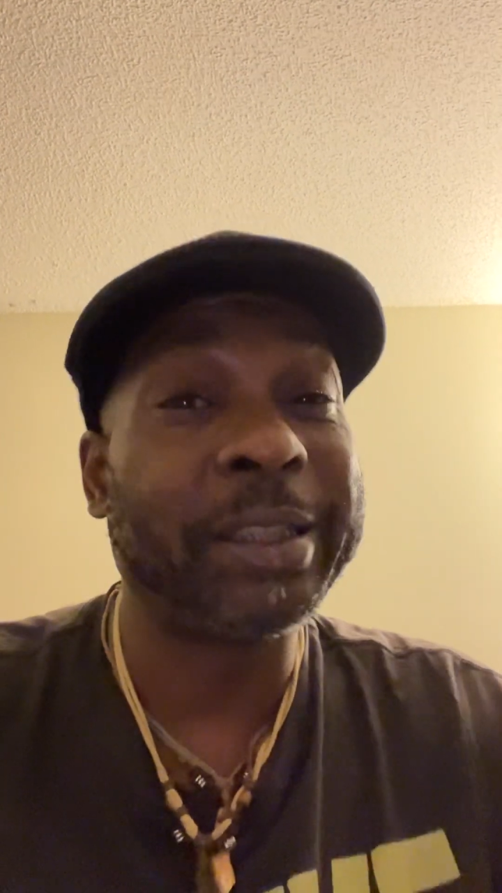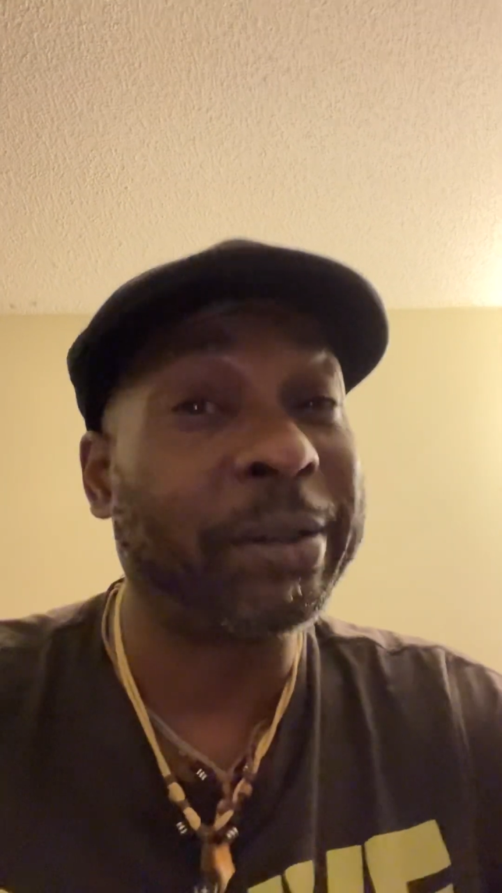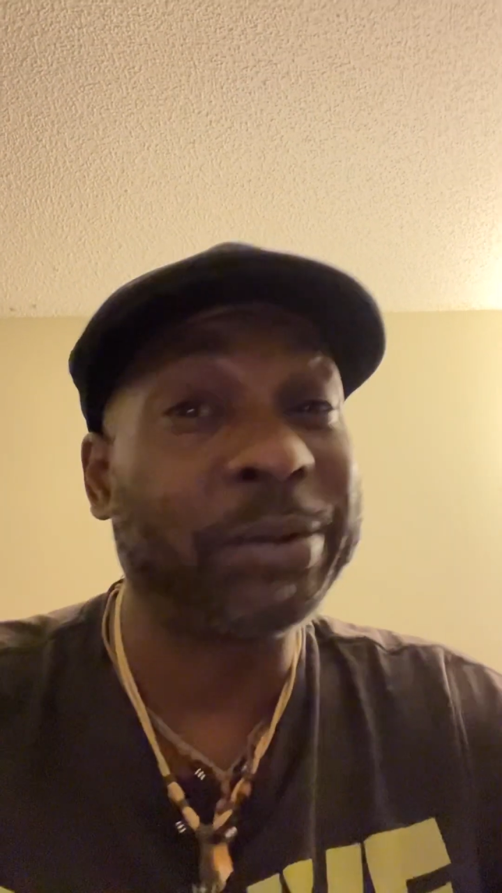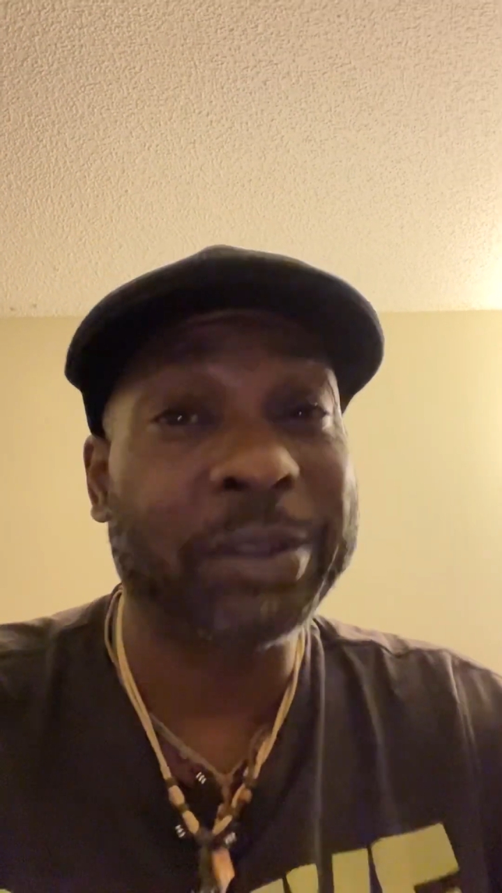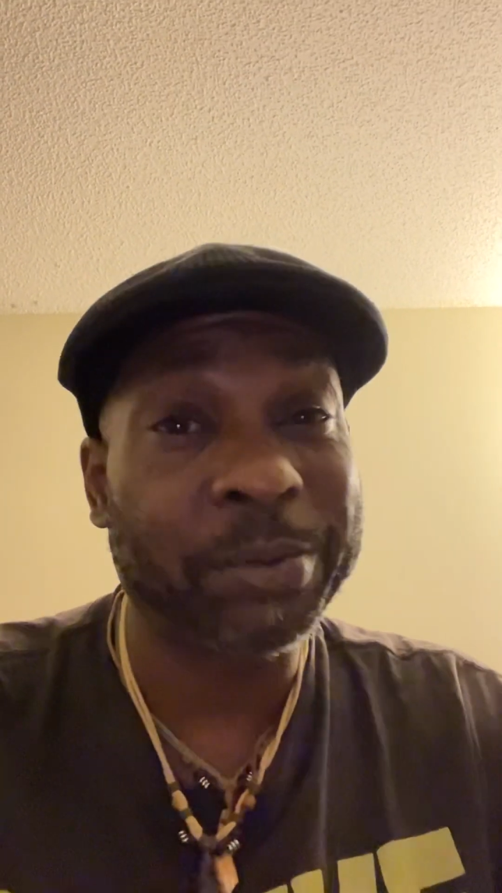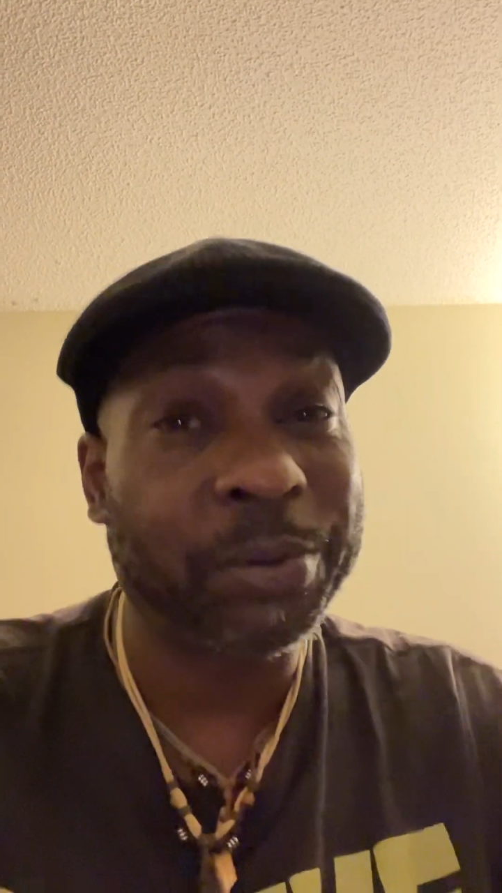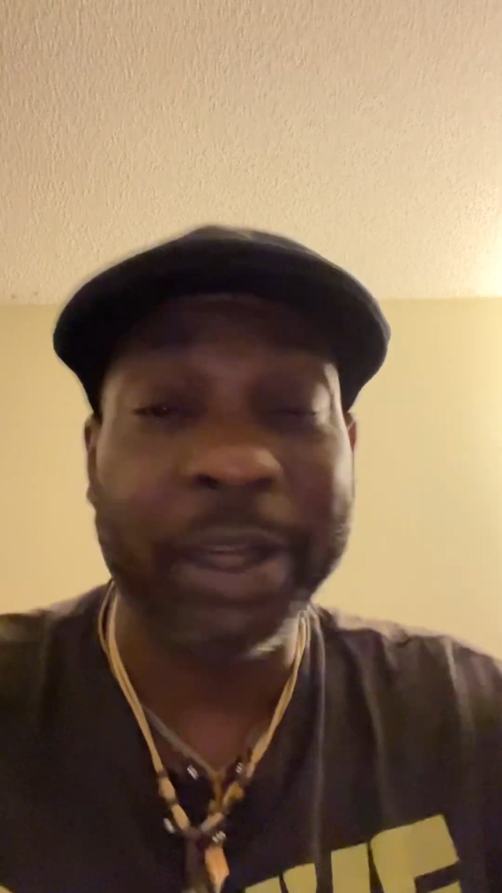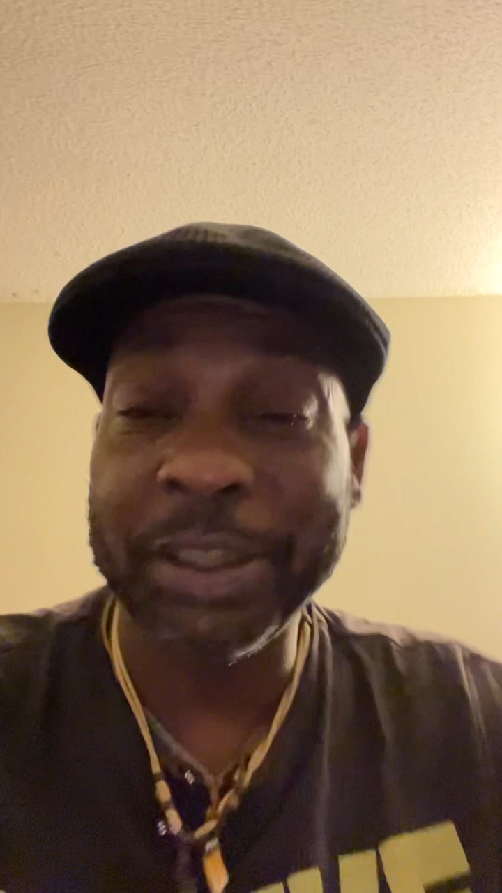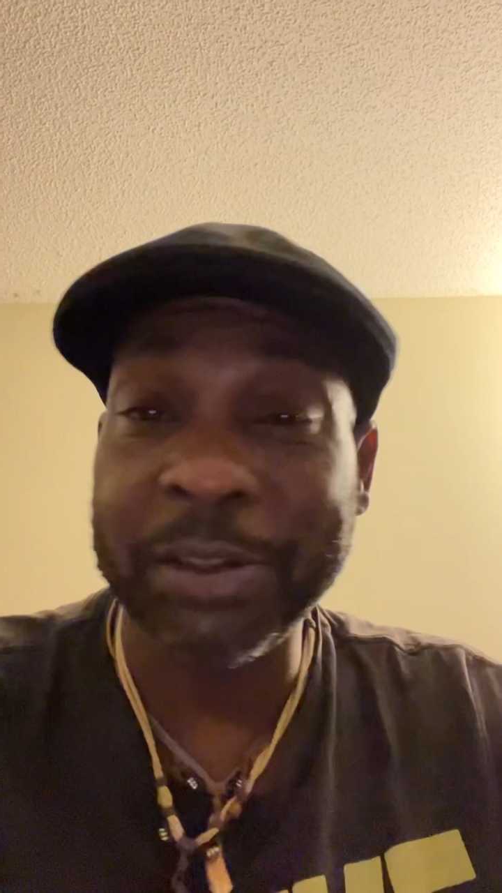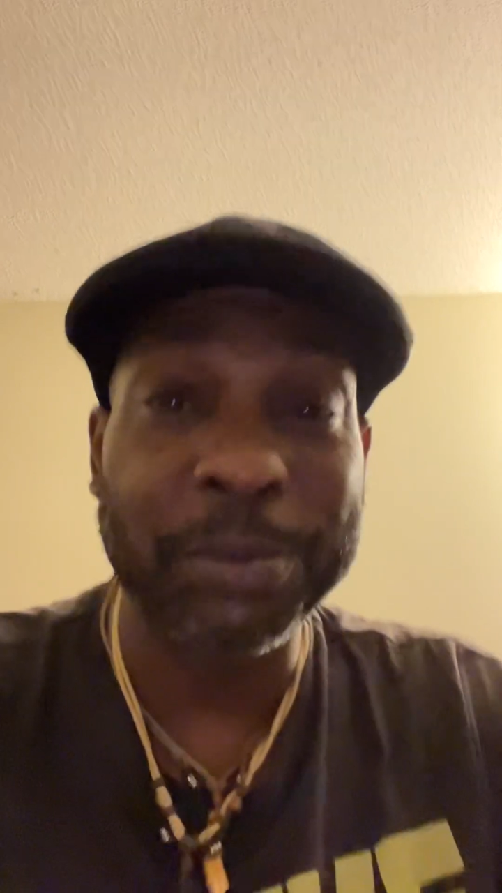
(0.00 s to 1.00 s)
there were some
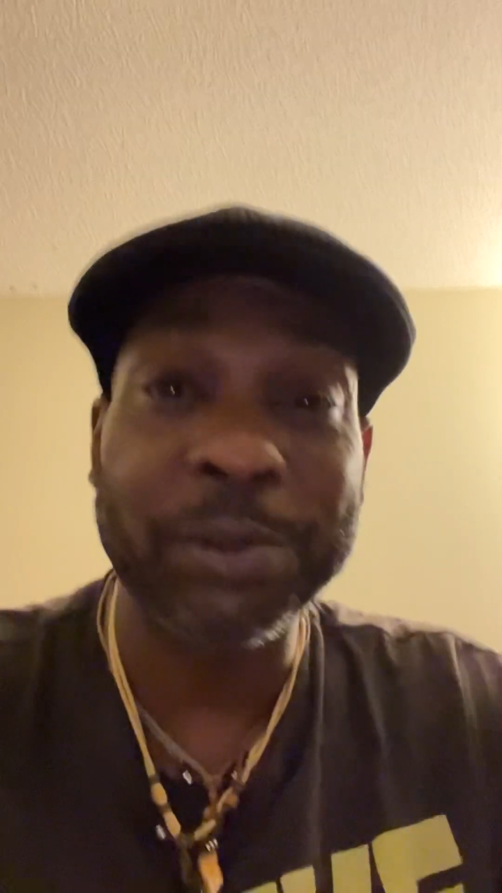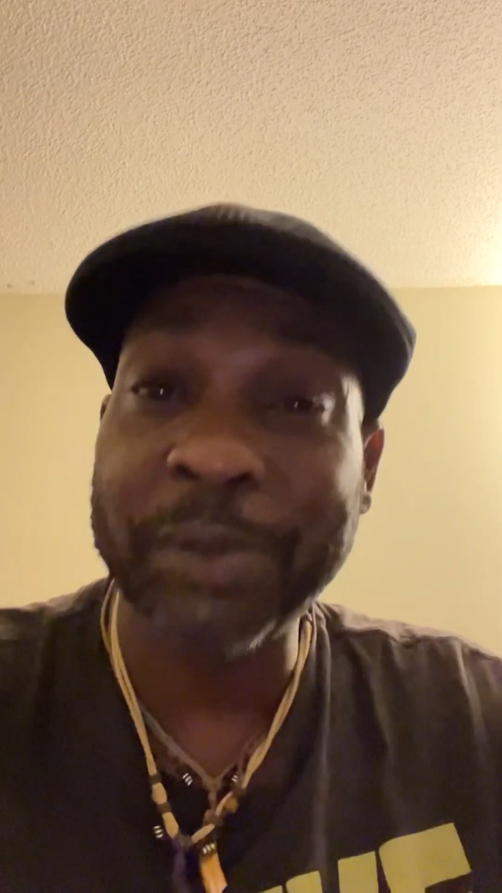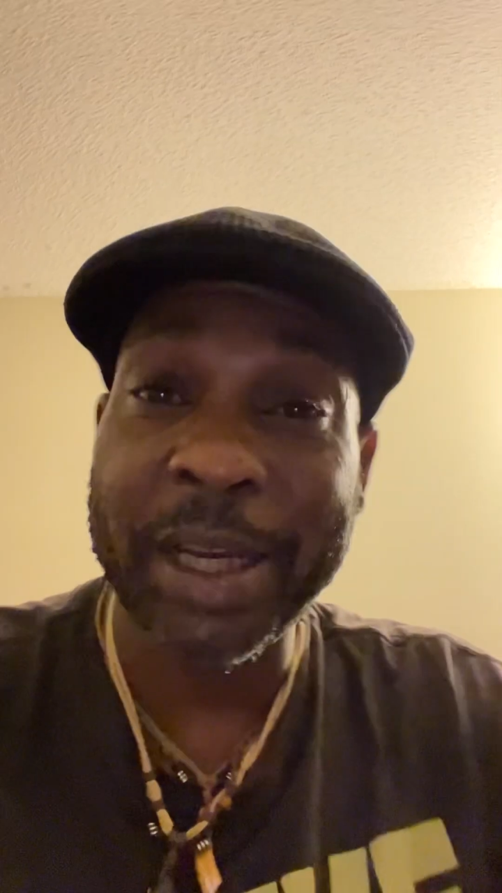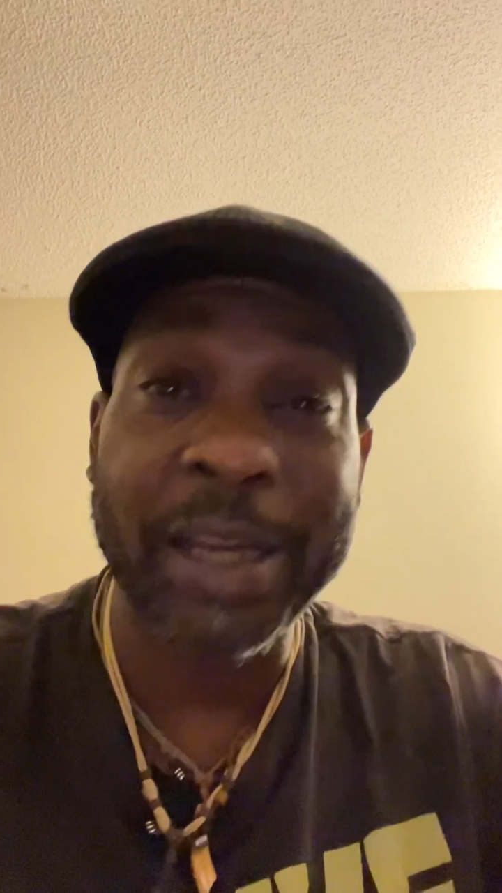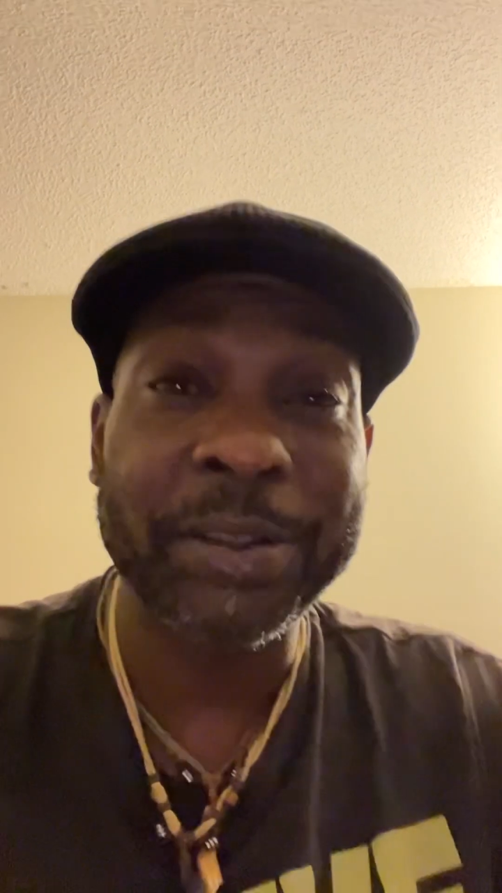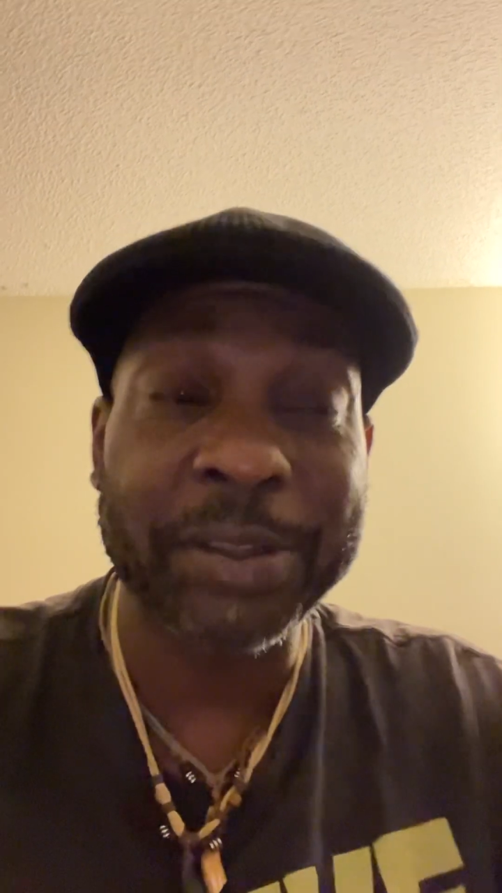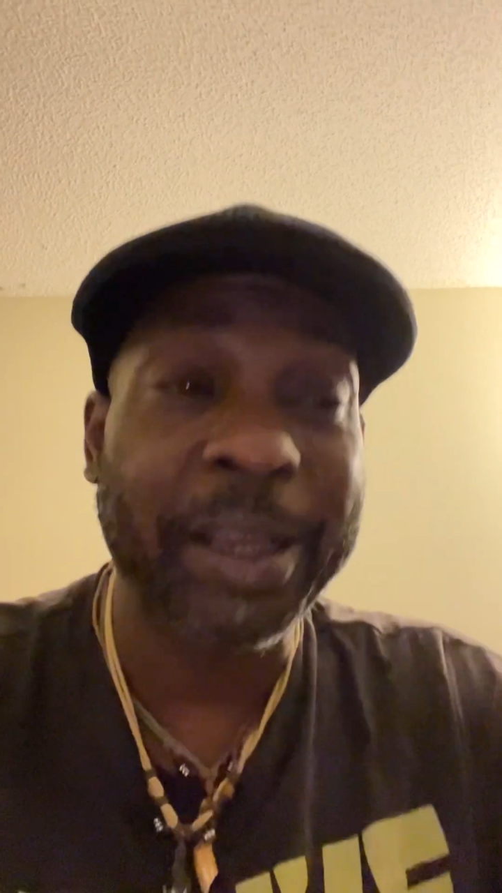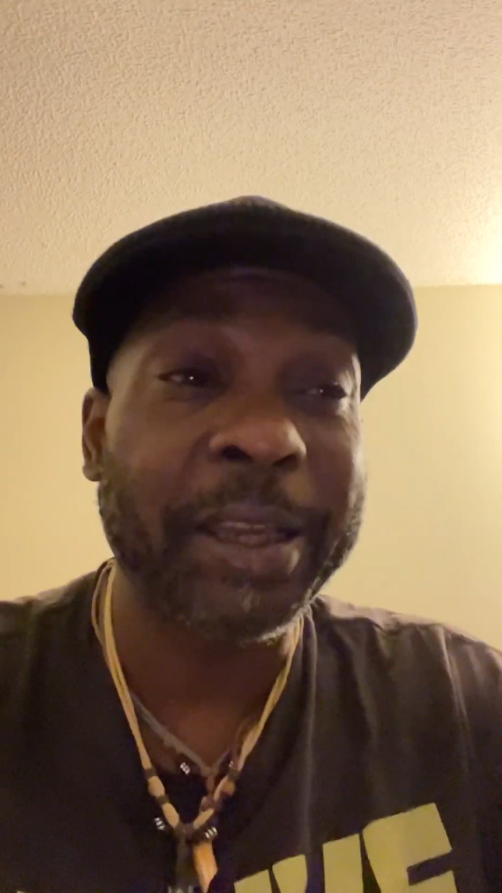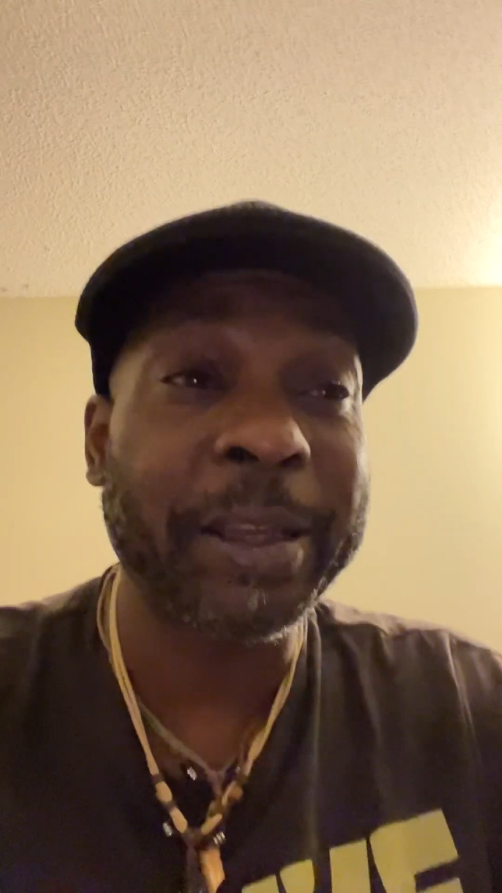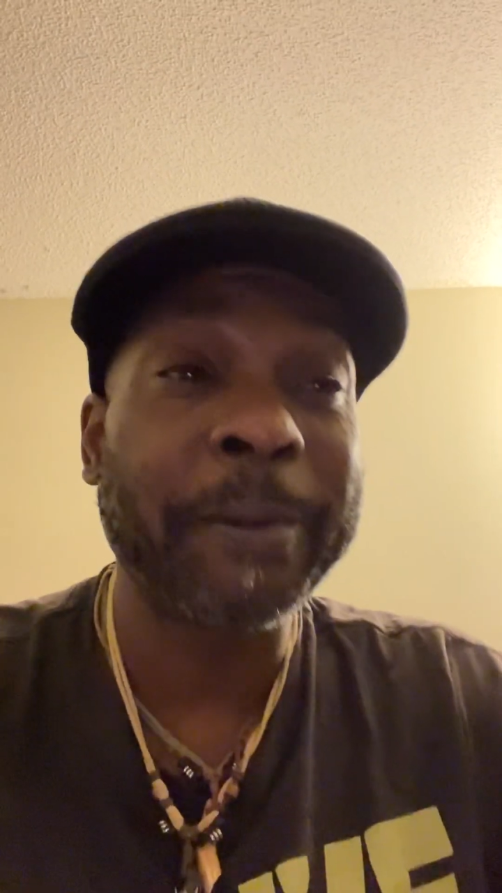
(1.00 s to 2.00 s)
questionable rounds
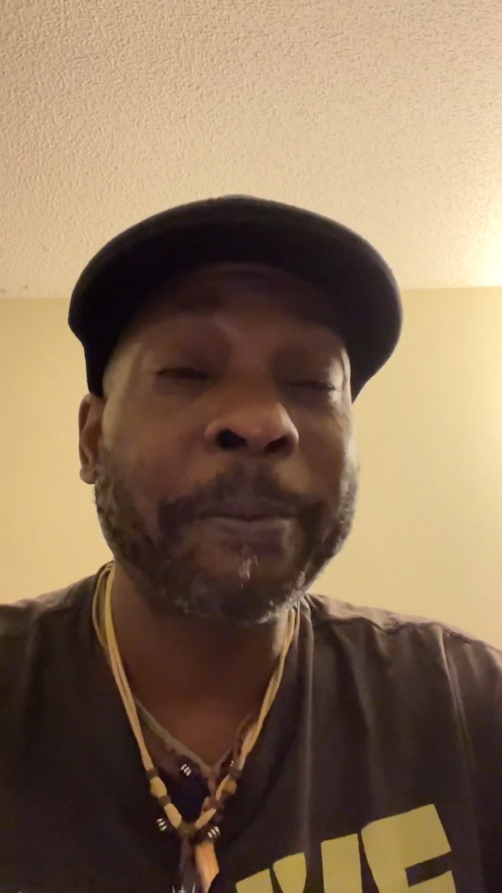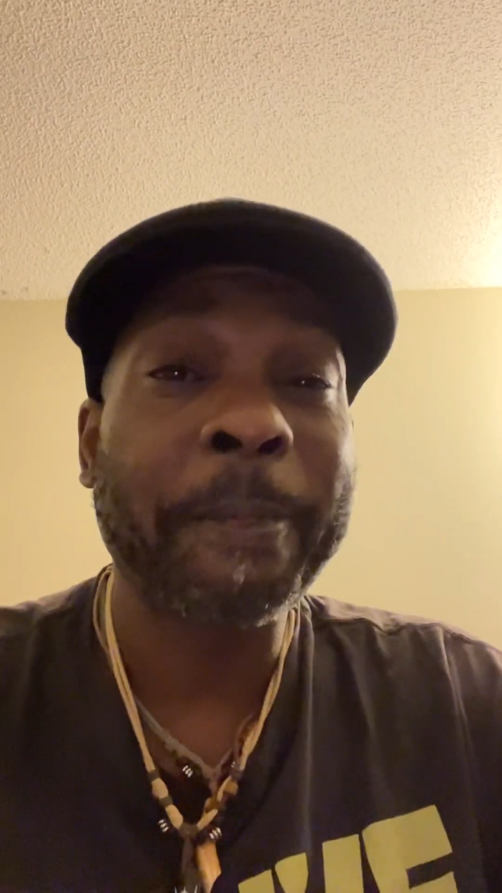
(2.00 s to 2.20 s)
there.